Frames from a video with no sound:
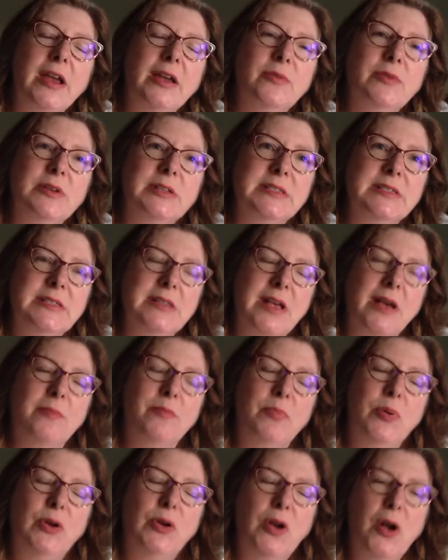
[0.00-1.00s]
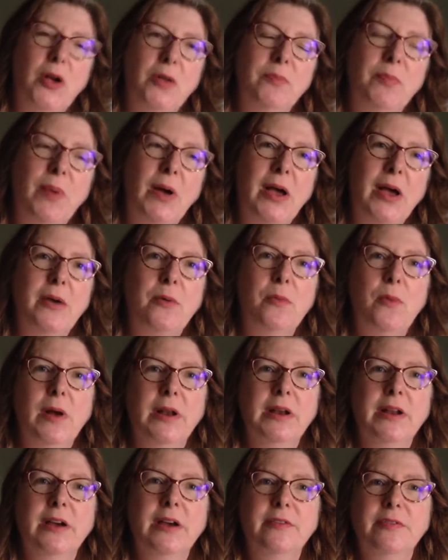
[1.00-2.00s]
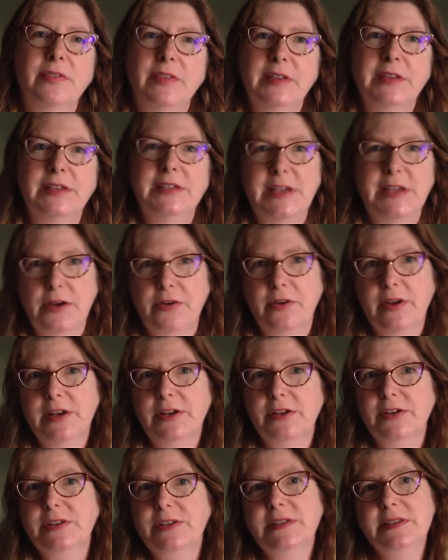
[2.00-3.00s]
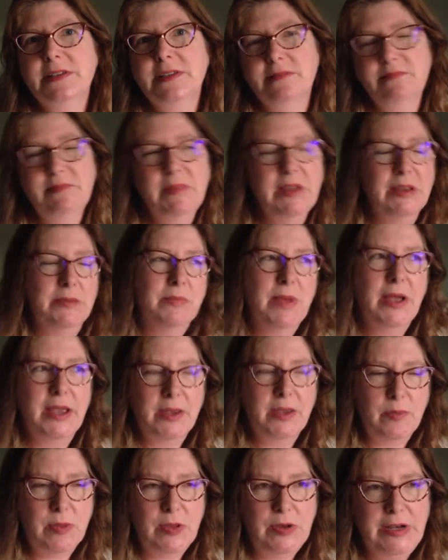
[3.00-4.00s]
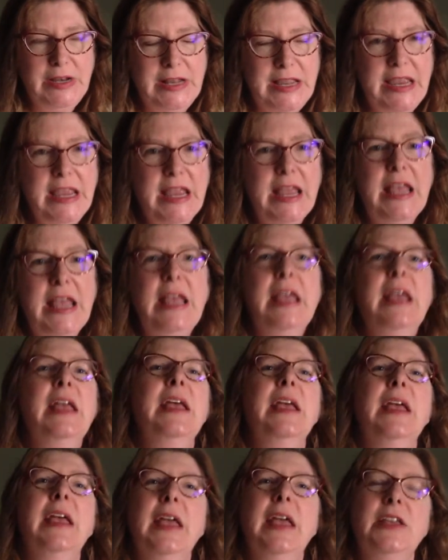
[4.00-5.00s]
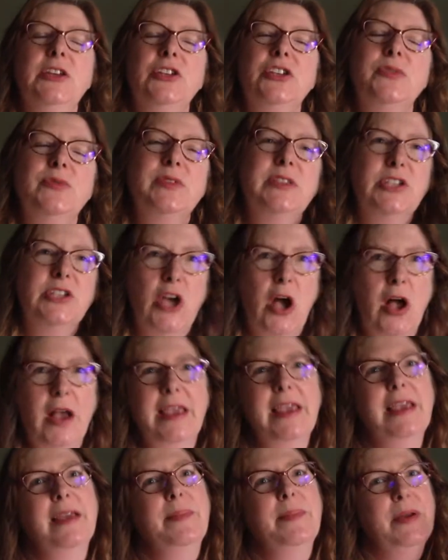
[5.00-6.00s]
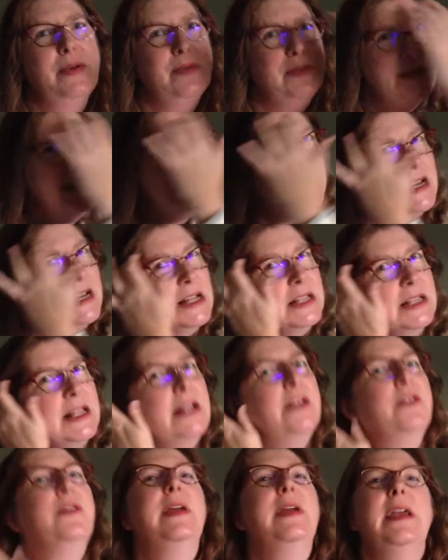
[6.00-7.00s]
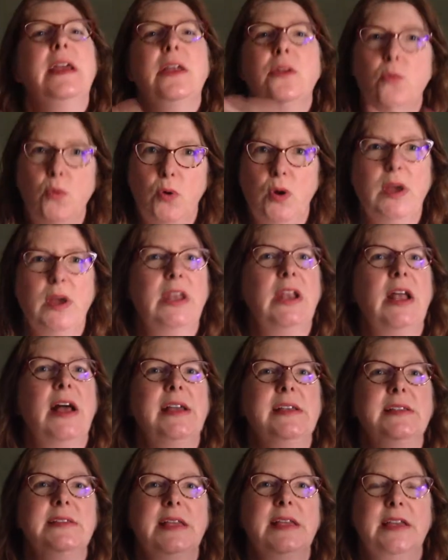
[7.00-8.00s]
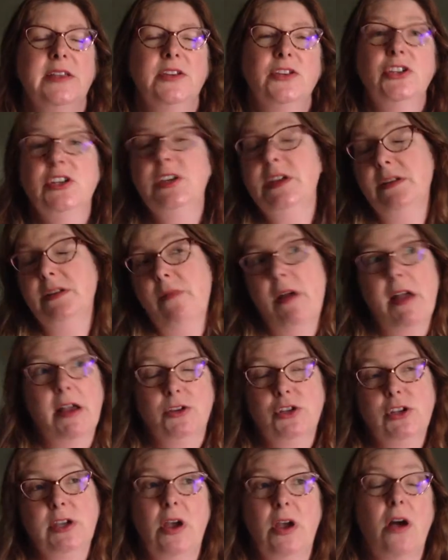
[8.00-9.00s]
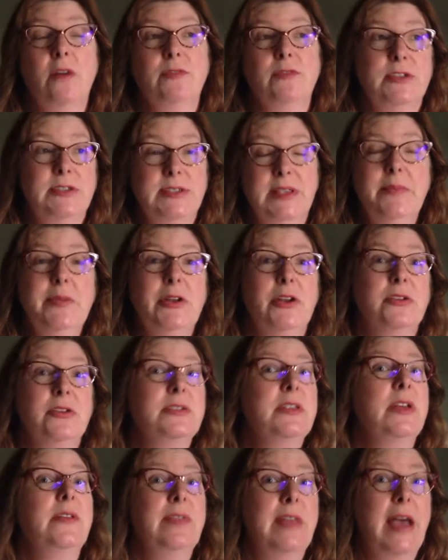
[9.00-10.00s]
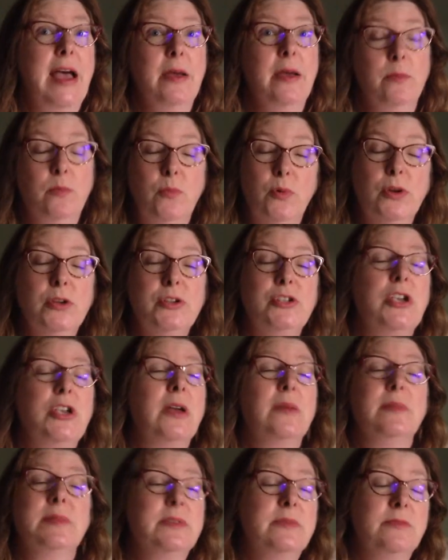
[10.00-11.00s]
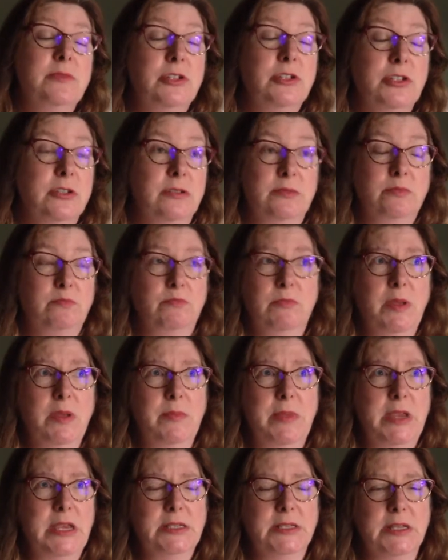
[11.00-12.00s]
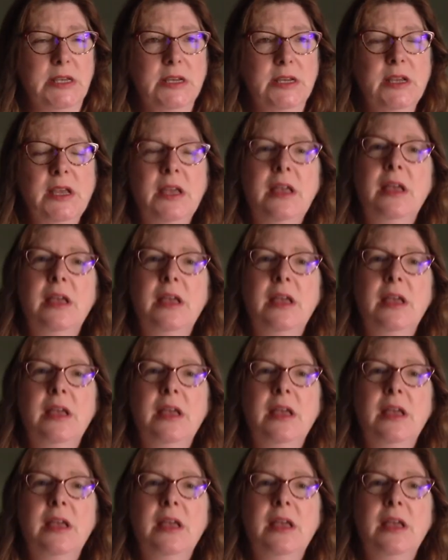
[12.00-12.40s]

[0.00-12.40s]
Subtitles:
It was put on by one of the decorators in my community. And she was talking about decluttering and organizing, and she actually offers seminars on that and workshops, which is amazing.